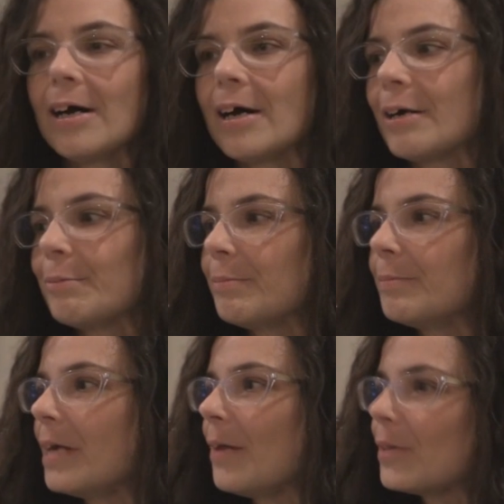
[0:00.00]

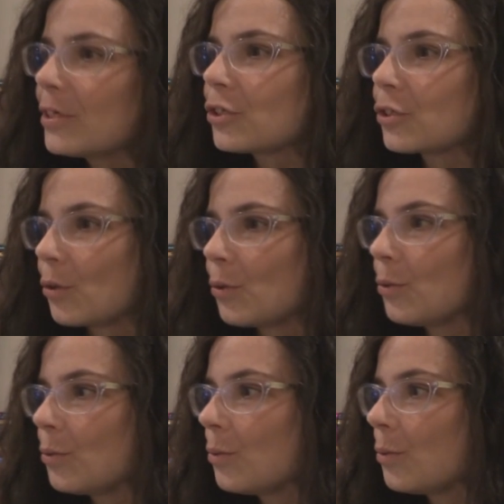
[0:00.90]
And this
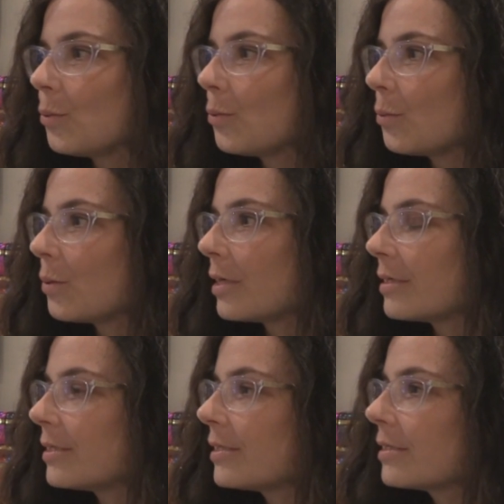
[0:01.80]
show
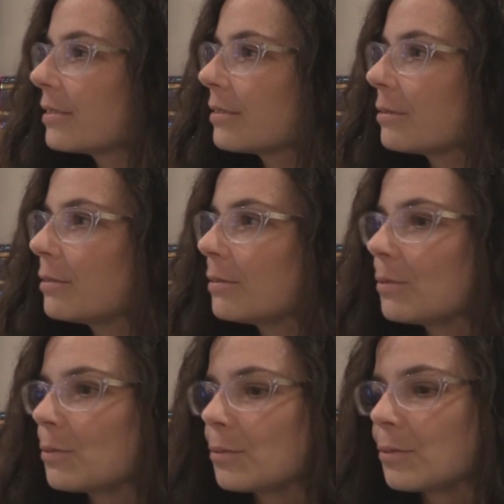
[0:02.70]
was
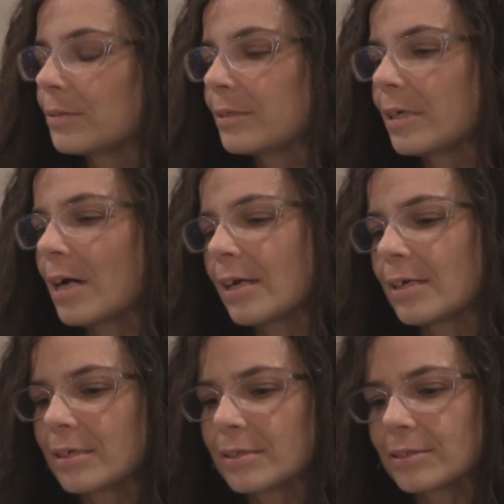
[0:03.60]
kind
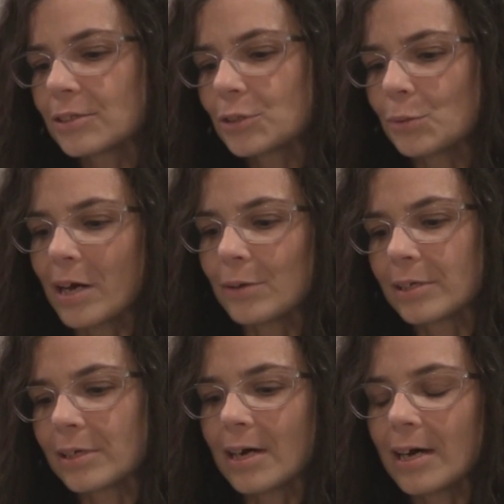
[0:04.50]
of
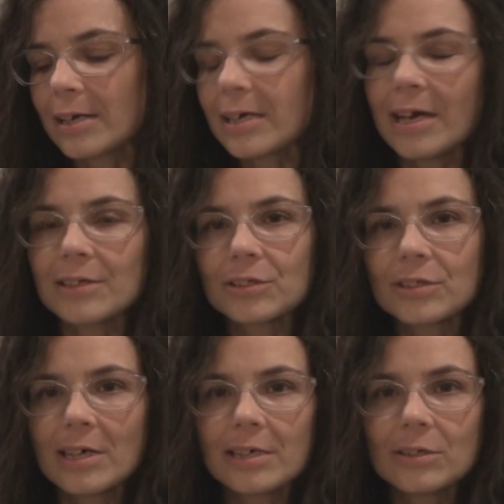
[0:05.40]
surrounding, I had a cancer
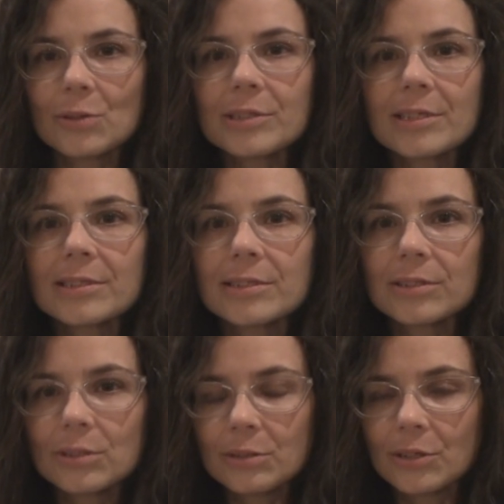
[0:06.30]

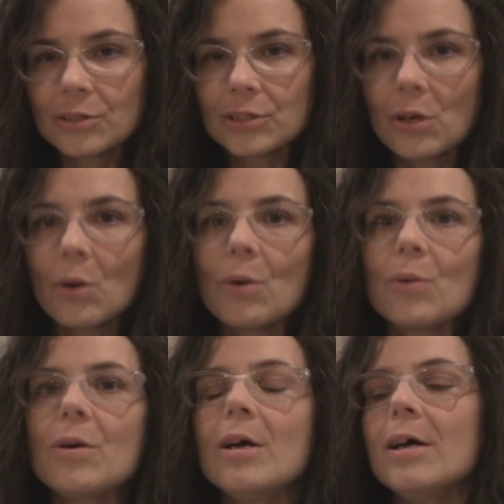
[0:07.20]
diagnosis 2 years
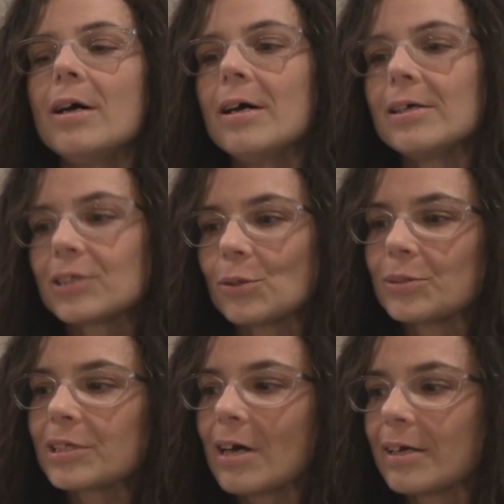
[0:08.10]
ago, so it
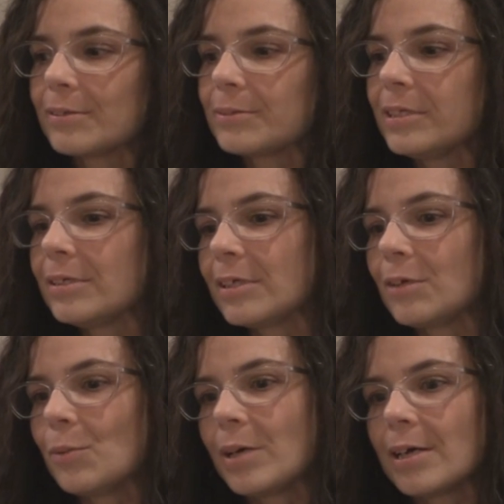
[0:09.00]
was kind of
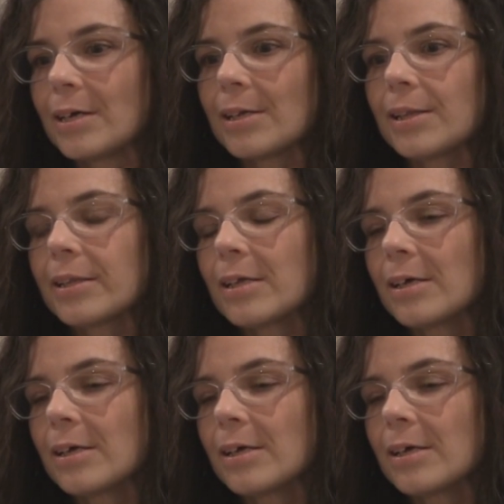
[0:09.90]
dealing with